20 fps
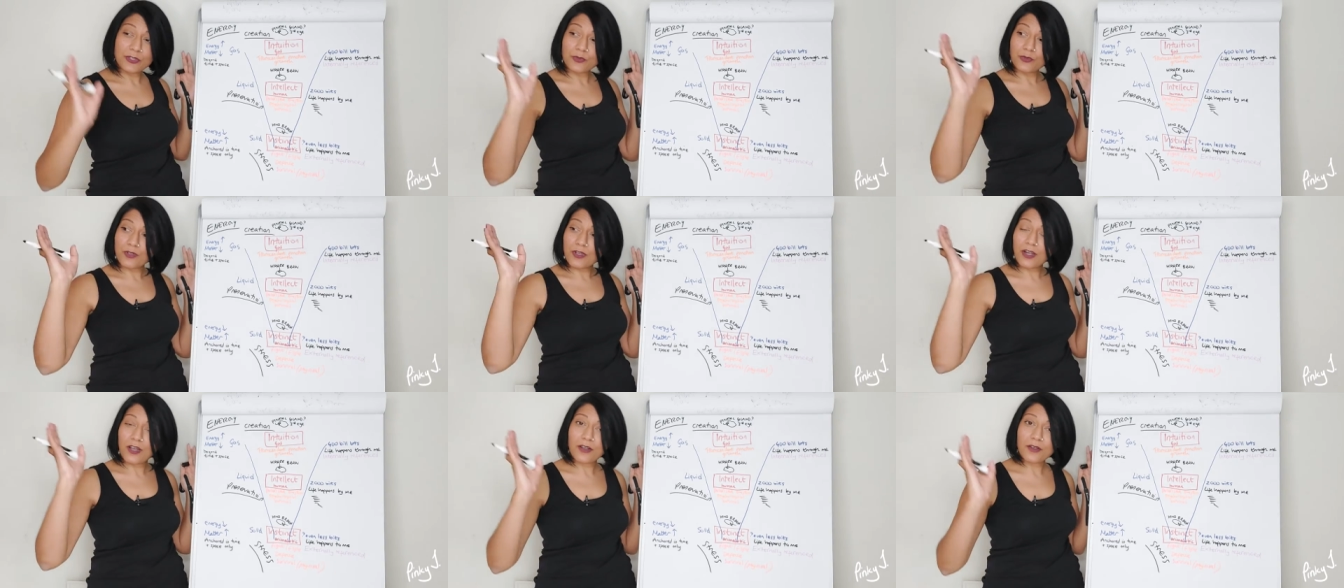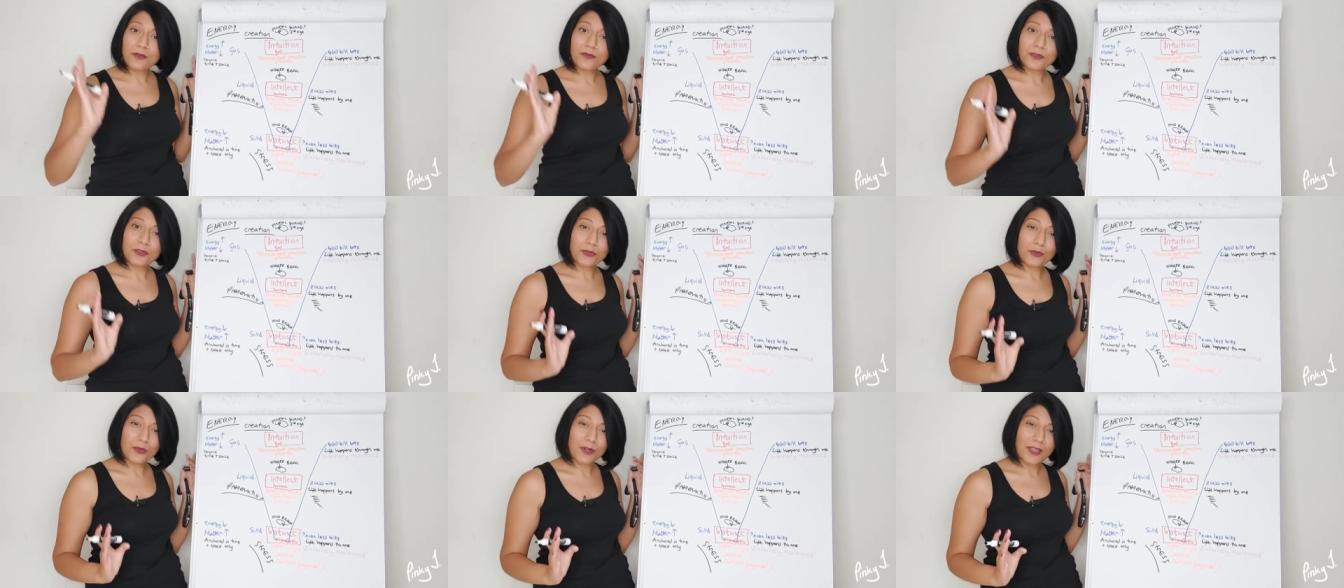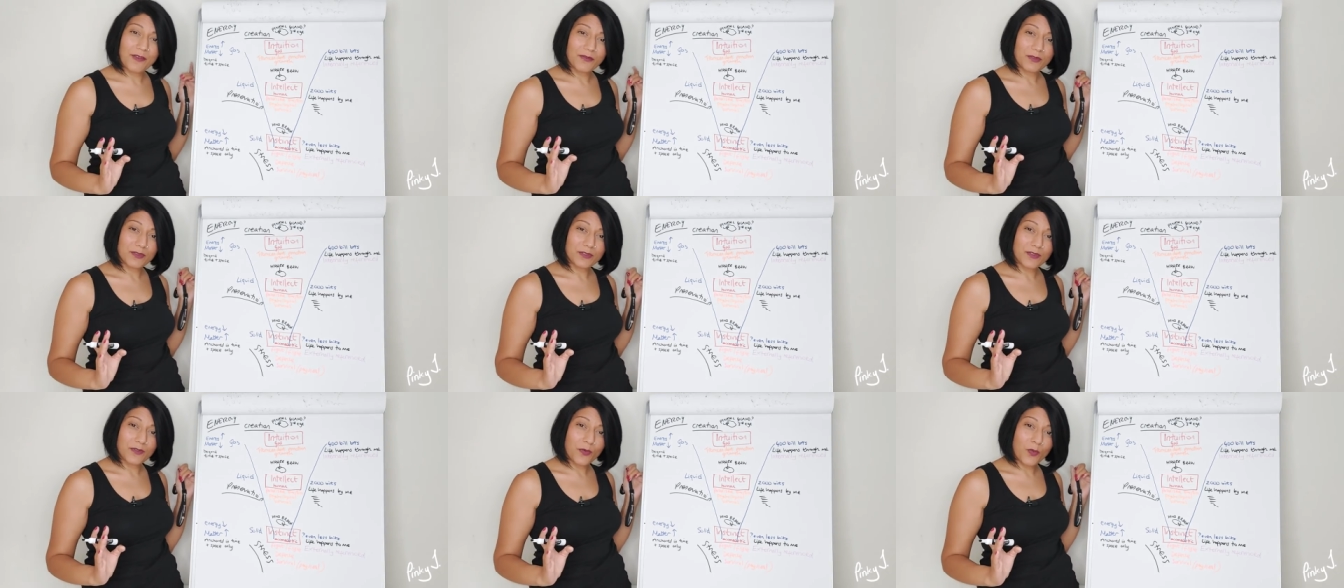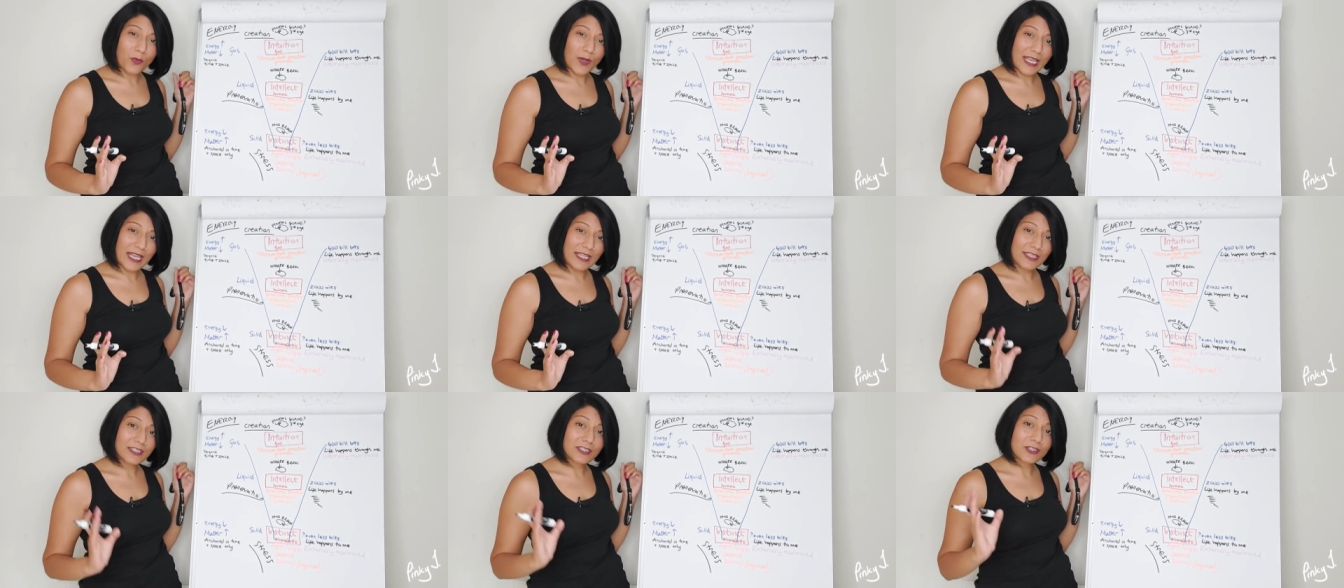you cut off your levels of
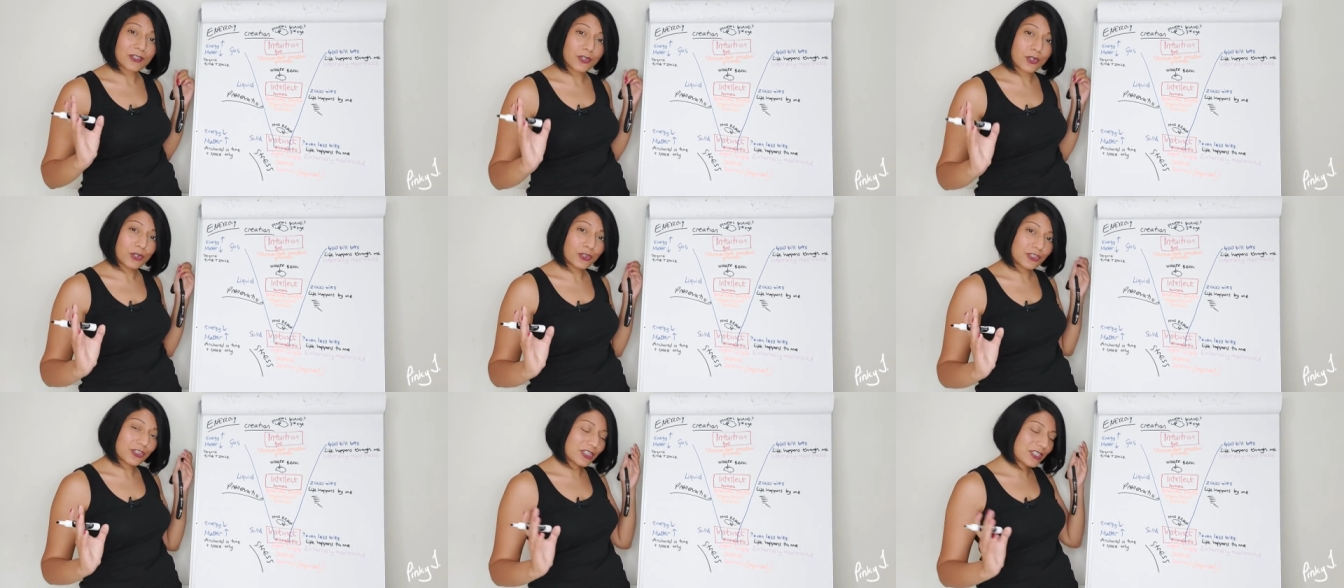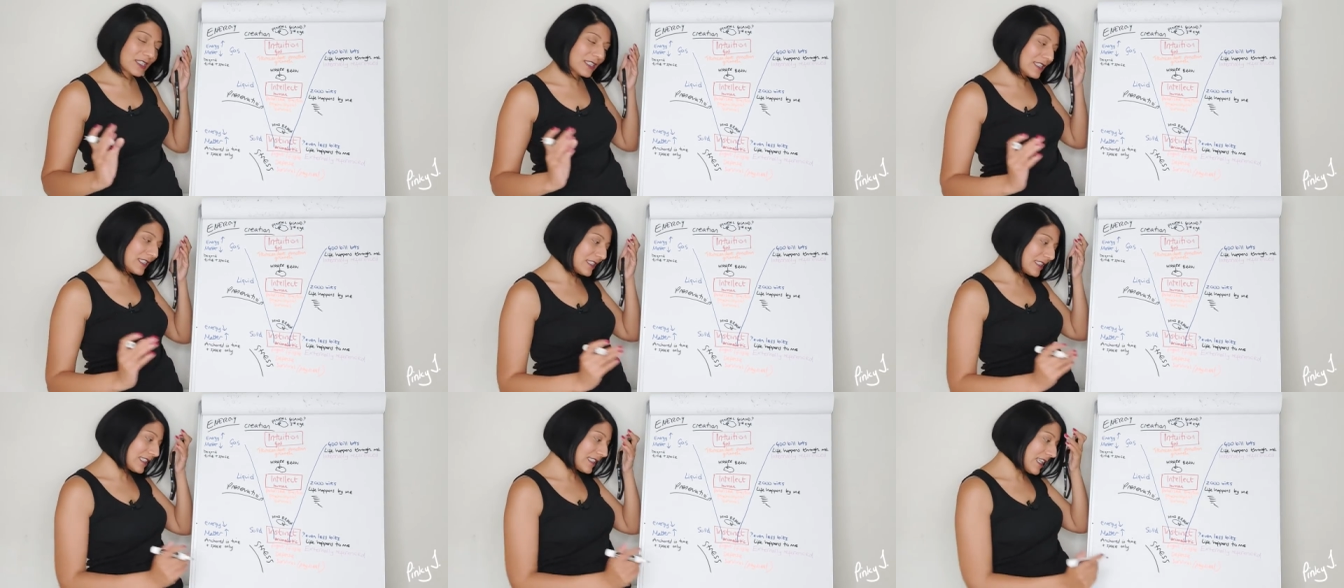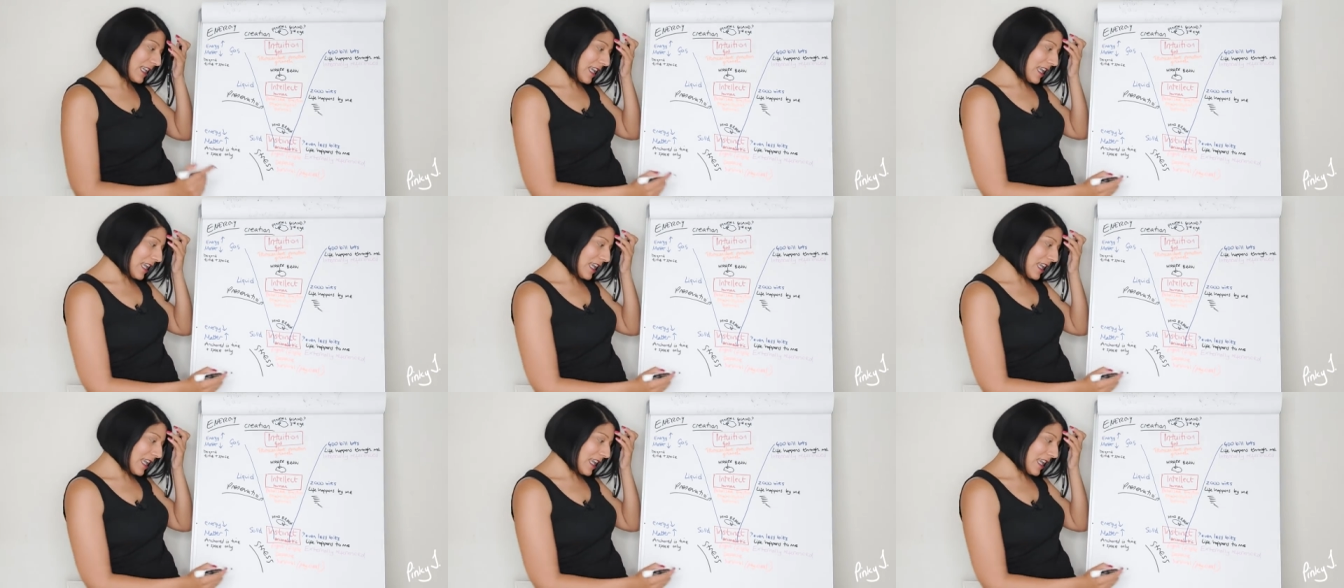awareness and consciousness.